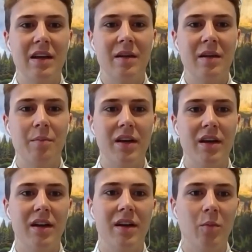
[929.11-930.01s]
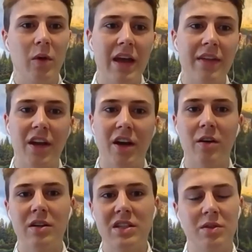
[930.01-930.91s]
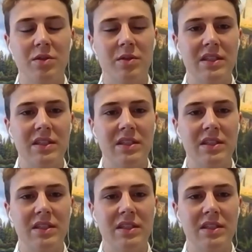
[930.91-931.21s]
But we had the coast, which was